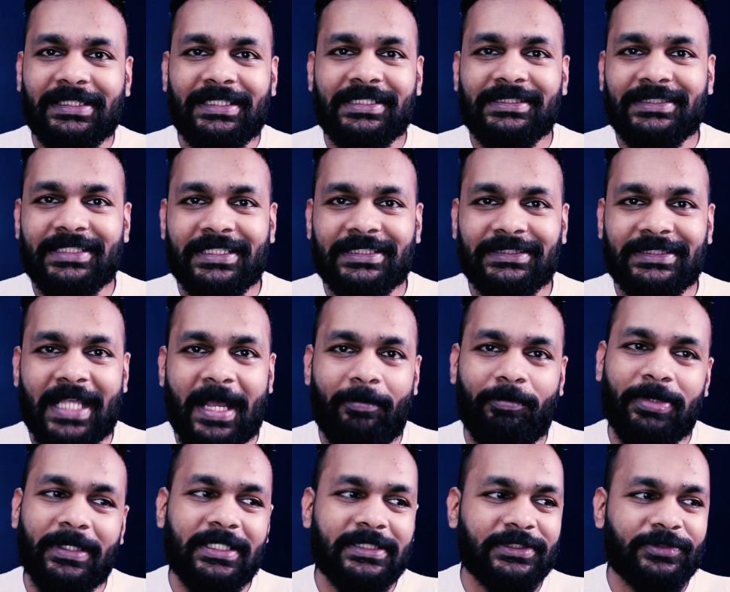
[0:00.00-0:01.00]
This
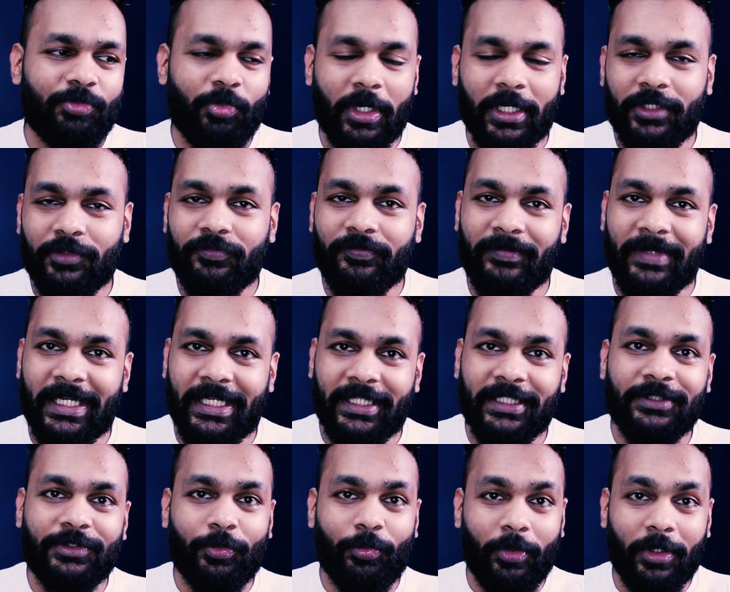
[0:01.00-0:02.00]
example is one of
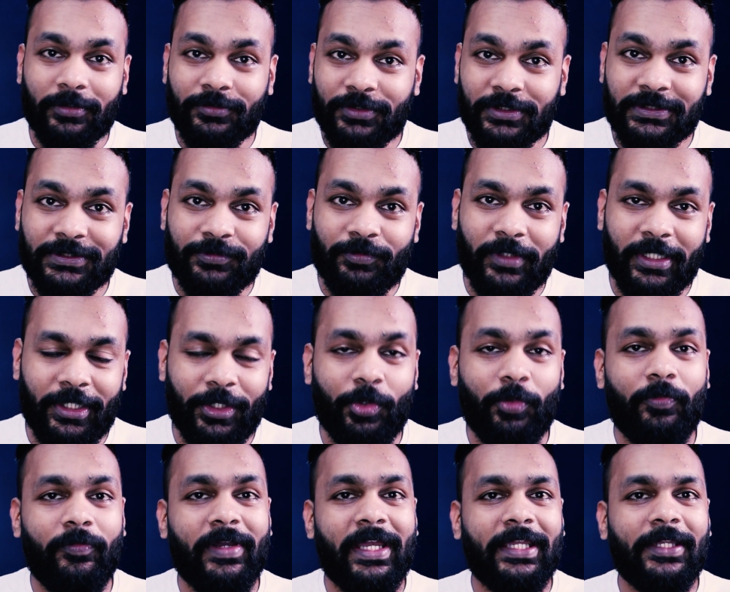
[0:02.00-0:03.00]
many throughout this
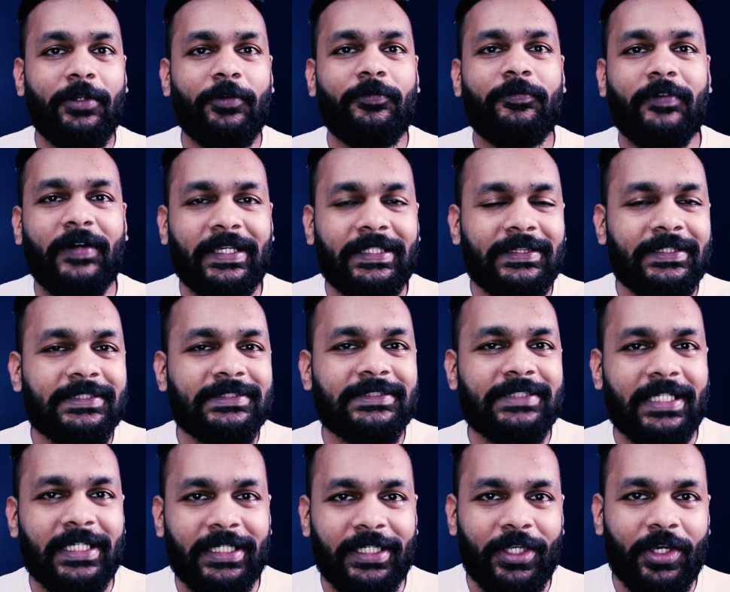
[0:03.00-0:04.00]
video where you'll find
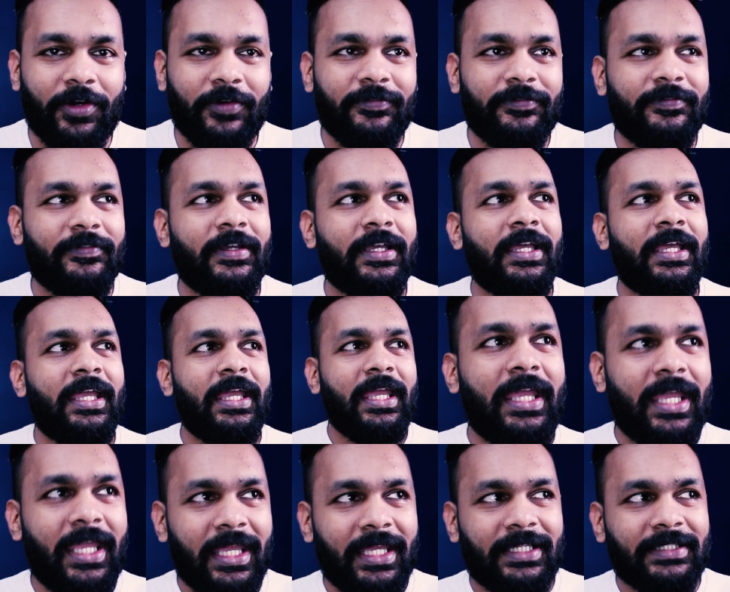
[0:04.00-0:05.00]
this idea of,
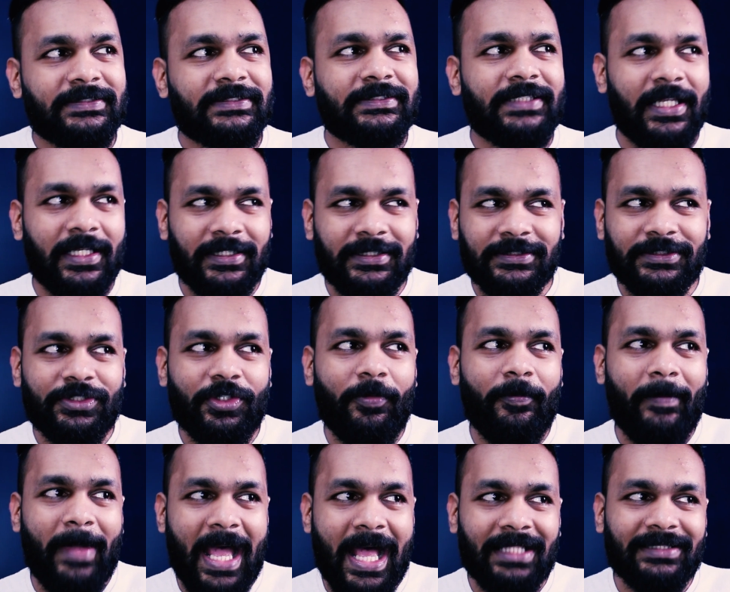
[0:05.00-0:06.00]
hey, science or
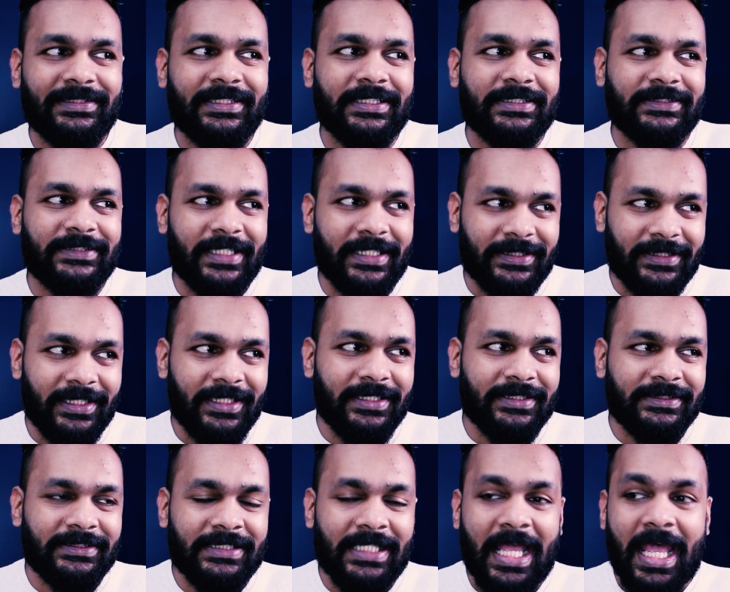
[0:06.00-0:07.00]
math is it
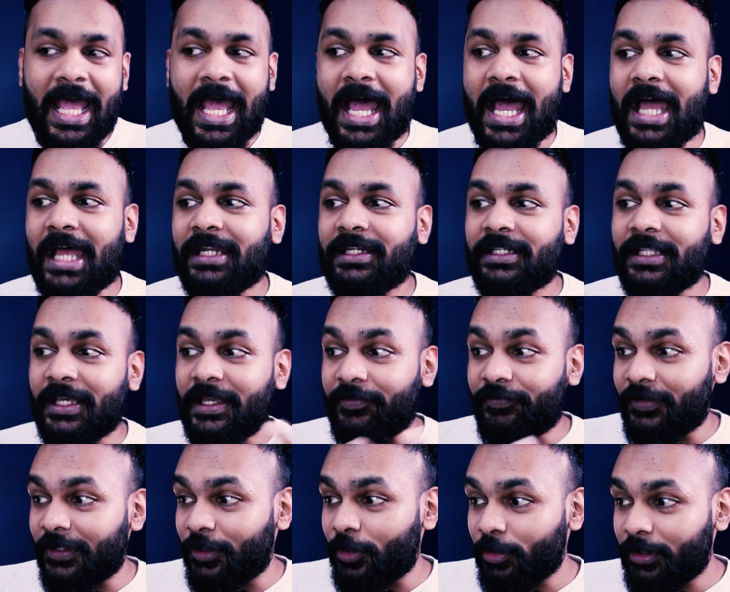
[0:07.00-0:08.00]
this? And
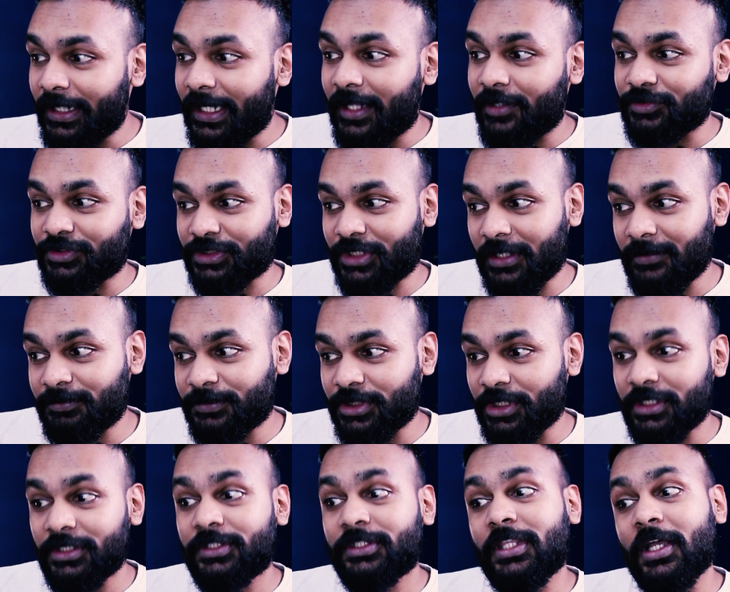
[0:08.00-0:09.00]
if you look at our
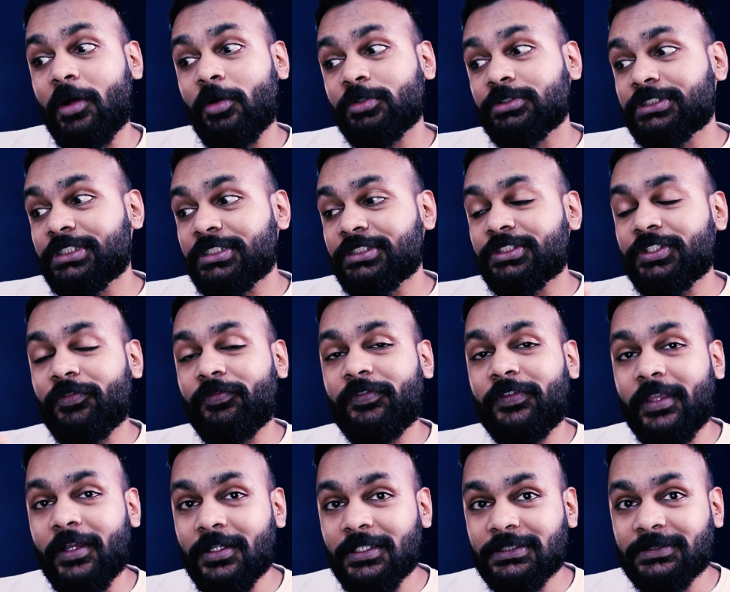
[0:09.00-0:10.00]
scripture, thousands
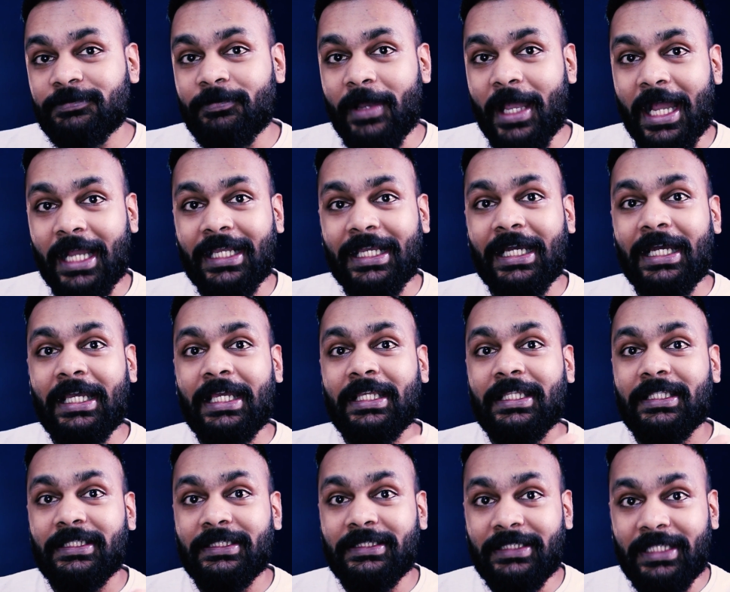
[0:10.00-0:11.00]
of years back,
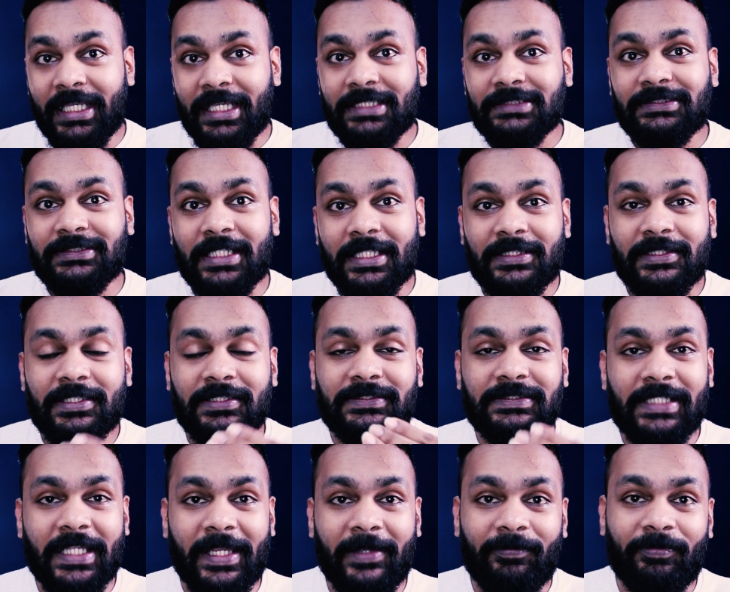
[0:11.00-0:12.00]
they said the
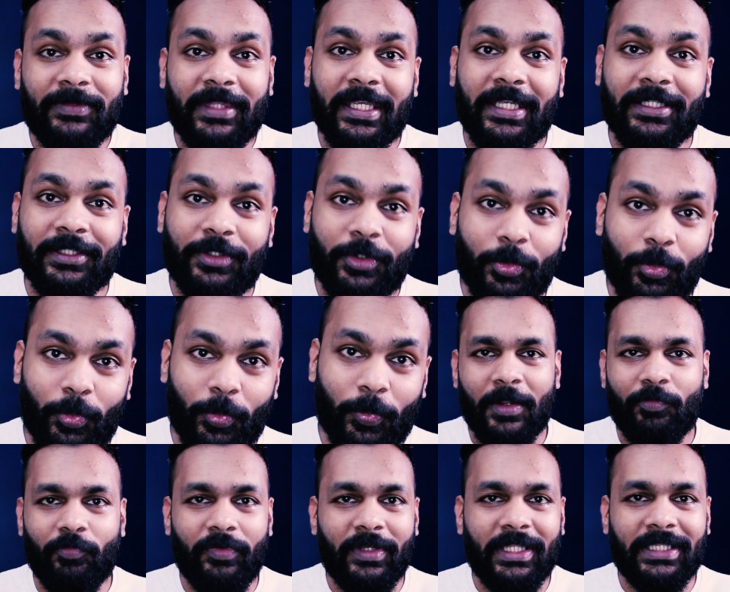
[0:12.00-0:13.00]
same thing too,
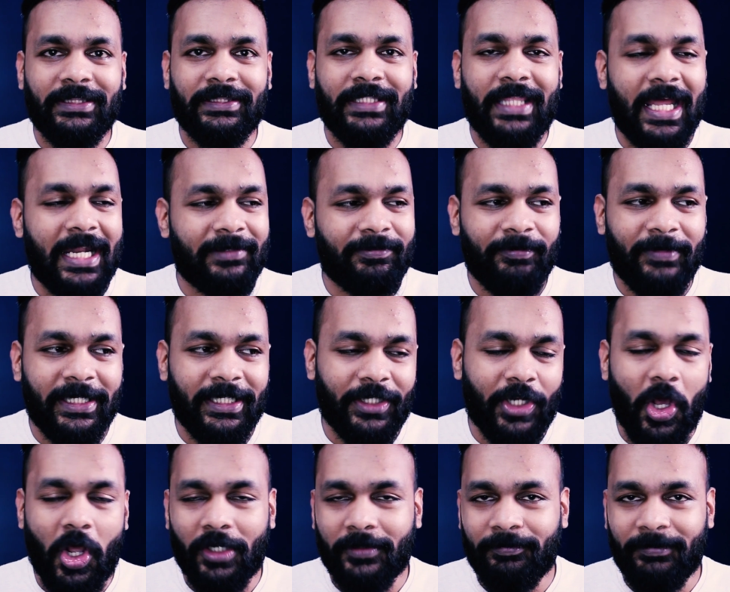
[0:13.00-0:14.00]
when that may
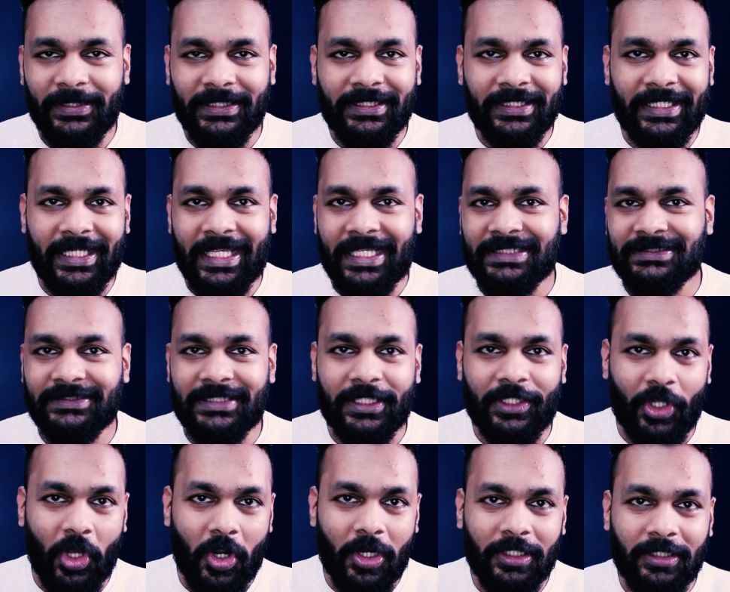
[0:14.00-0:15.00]
not be the case
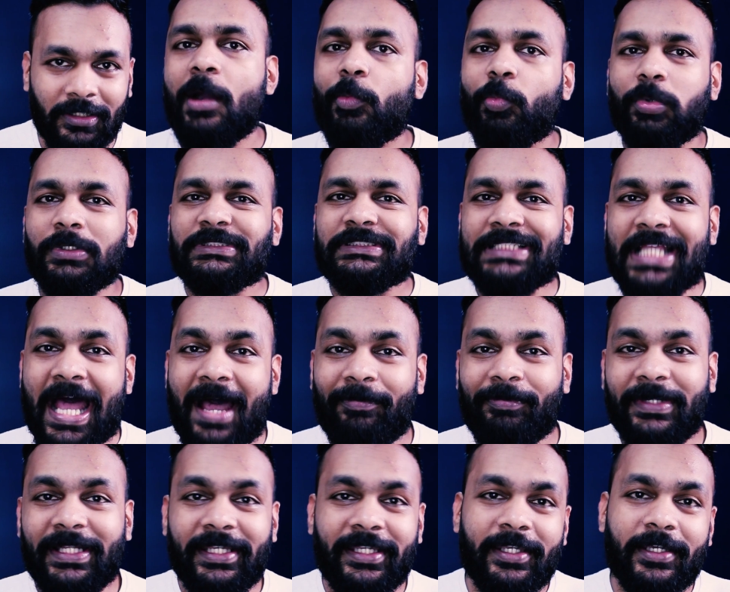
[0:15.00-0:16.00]
at all. What's
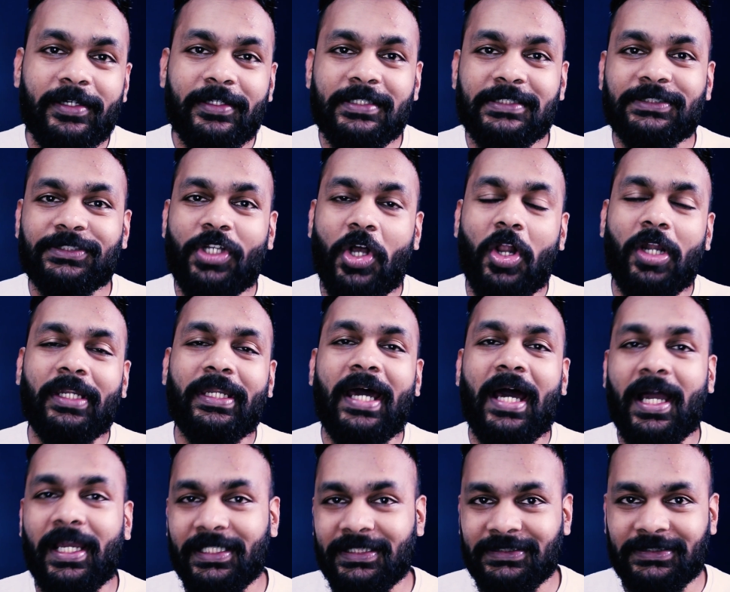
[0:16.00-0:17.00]
happening here is called
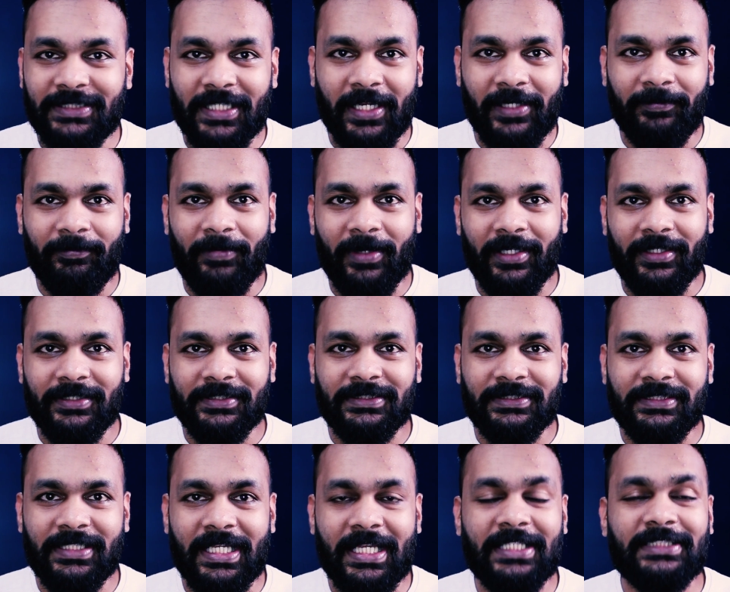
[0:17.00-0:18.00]
hindsight bias.